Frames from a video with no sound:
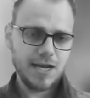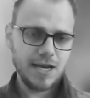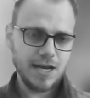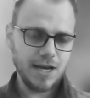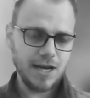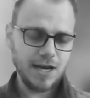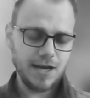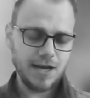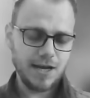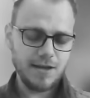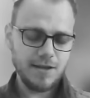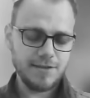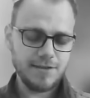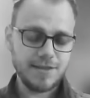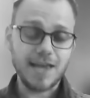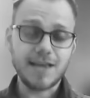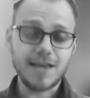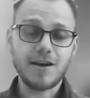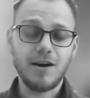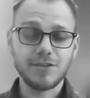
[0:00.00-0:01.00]

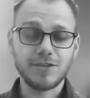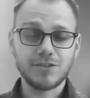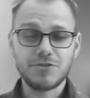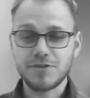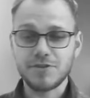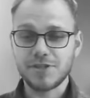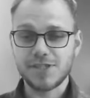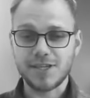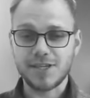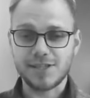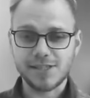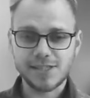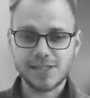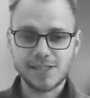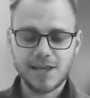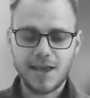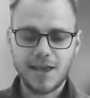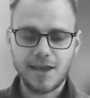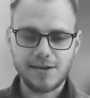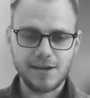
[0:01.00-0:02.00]
they can't
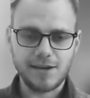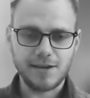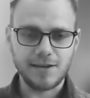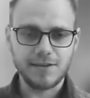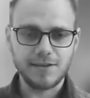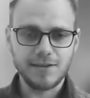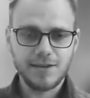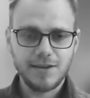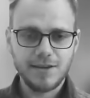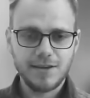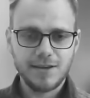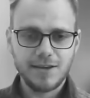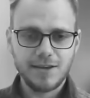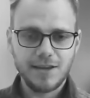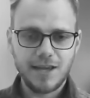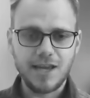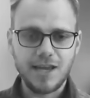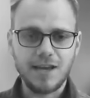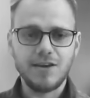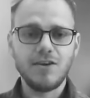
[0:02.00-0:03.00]
resist getting
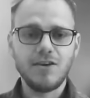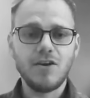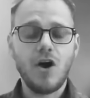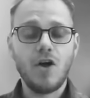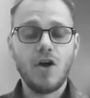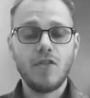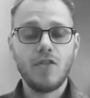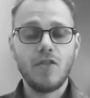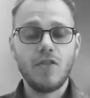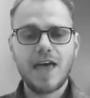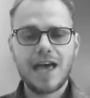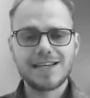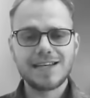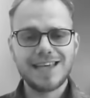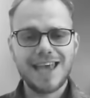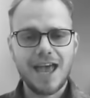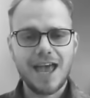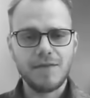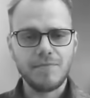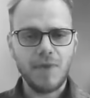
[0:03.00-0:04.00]
in on that
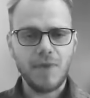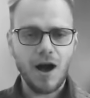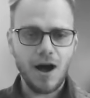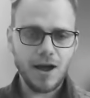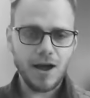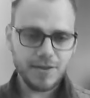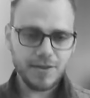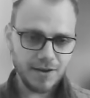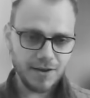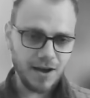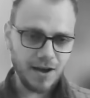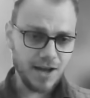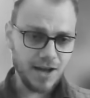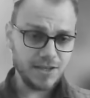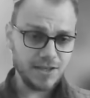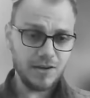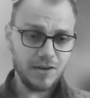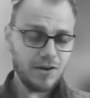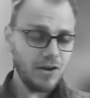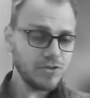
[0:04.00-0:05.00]
game, either
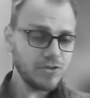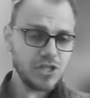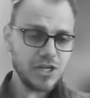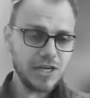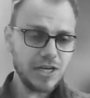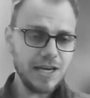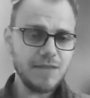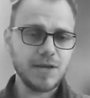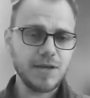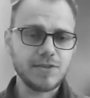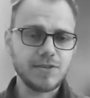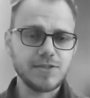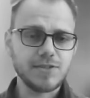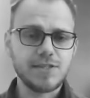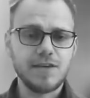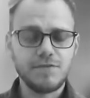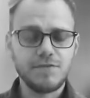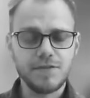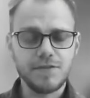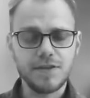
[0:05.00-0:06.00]
ideologically because
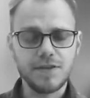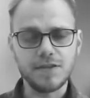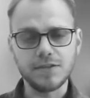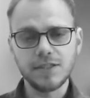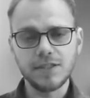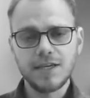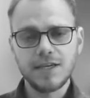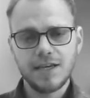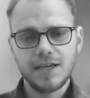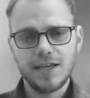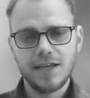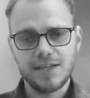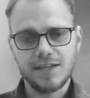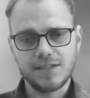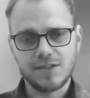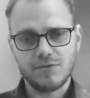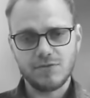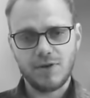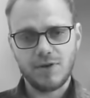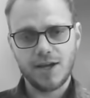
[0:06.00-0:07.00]
they feel it
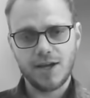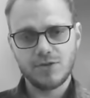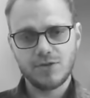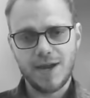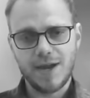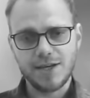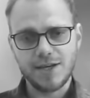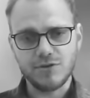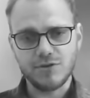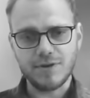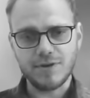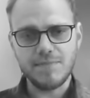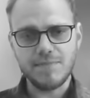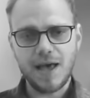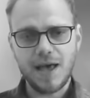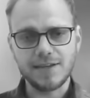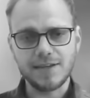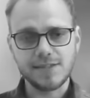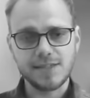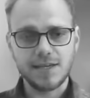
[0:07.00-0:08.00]
is the right way to
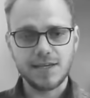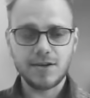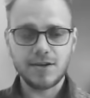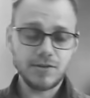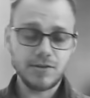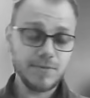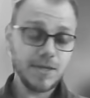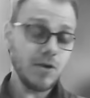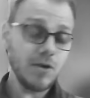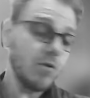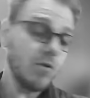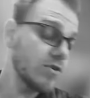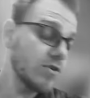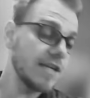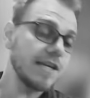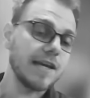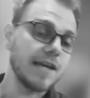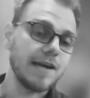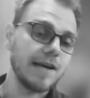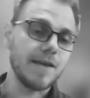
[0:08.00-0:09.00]
rebalance the economy, or
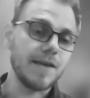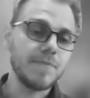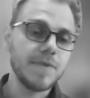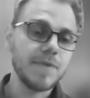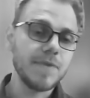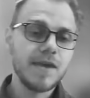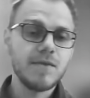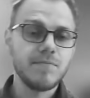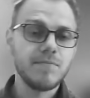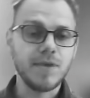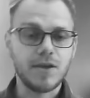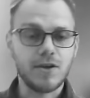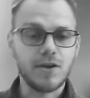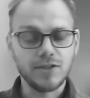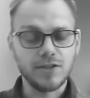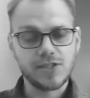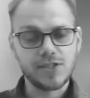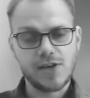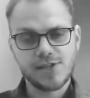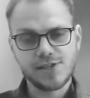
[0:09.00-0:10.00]
cynically
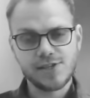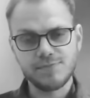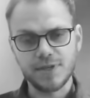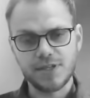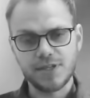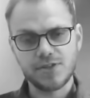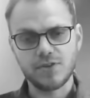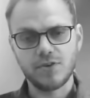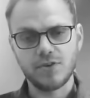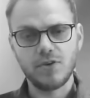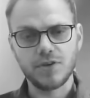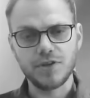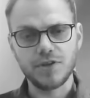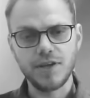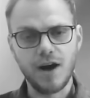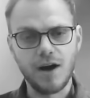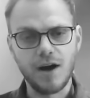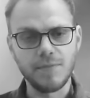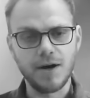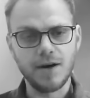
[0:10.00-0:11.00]
because, as Smitson
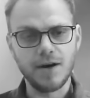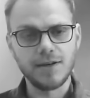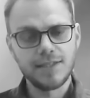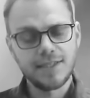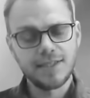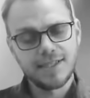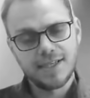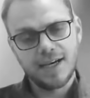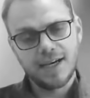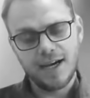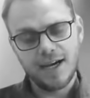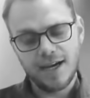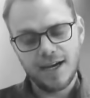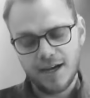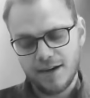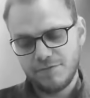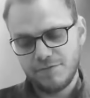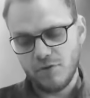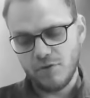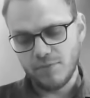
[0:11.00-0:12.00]

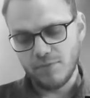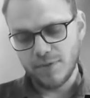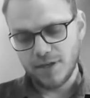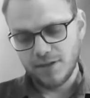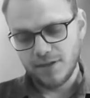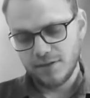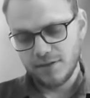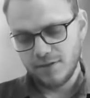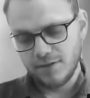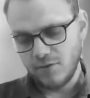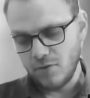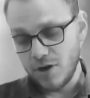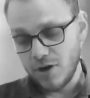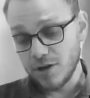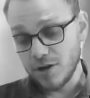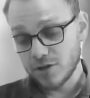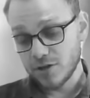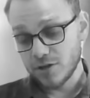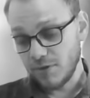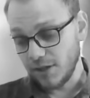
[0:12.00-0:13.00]
Gonyama, former or
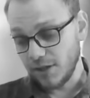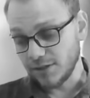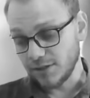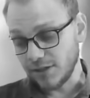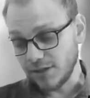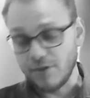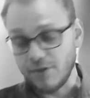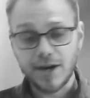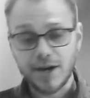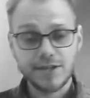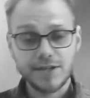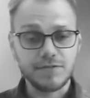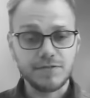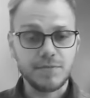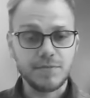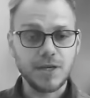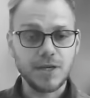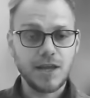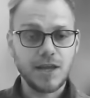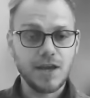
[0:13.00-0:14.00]
erstwhile director of
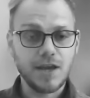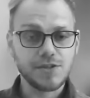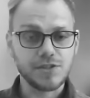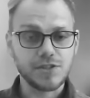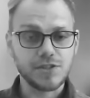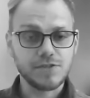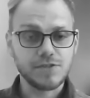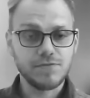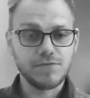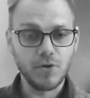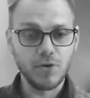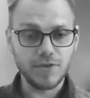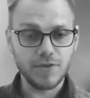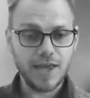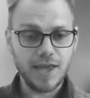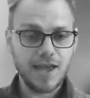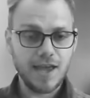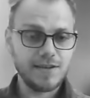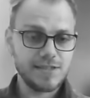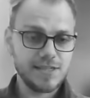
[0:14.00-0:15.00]
communications for the
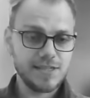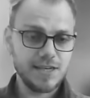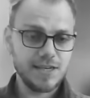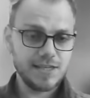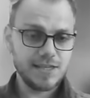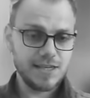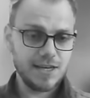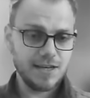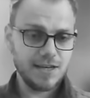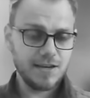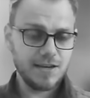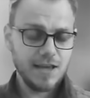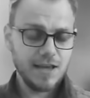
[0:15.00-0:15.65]
ANC, said,